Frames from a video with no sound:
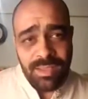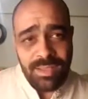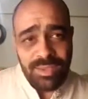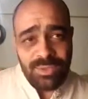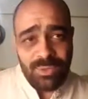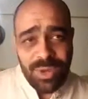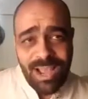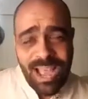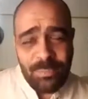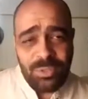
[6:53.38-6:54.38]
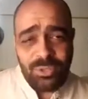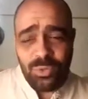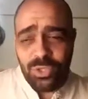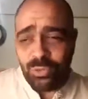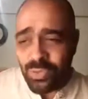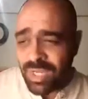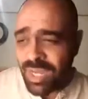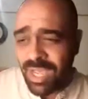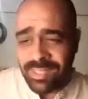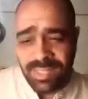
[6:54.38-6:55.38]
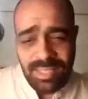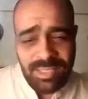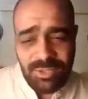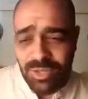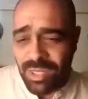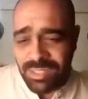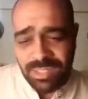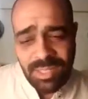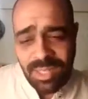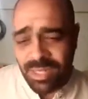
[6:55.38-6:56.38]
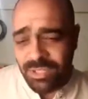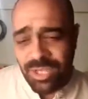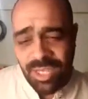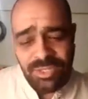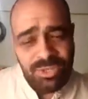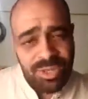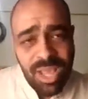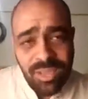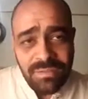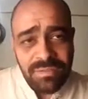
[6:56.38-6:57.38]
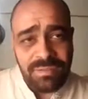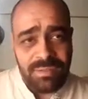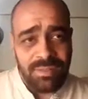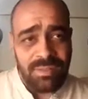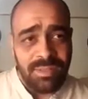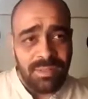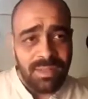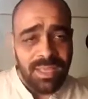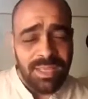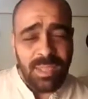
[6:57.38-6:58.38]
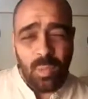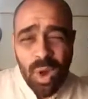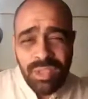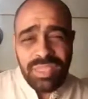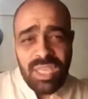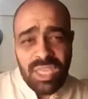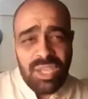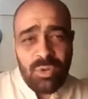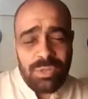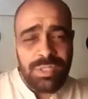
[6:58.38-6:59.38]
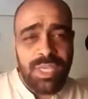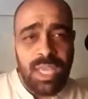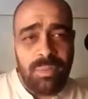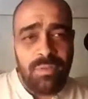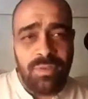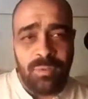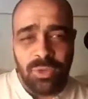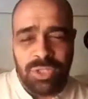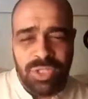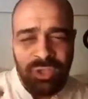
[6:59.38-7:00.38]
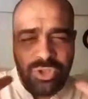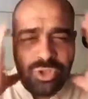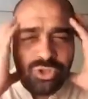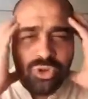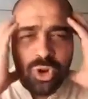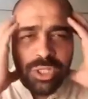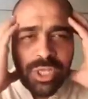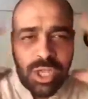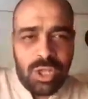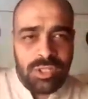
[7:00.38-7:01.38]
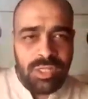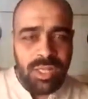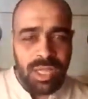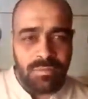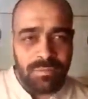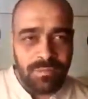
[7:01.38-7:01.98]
So what happens when you realize that the drugs is not going to change your life? The one thing you're escaping from, which is a destroyed, chaotic life,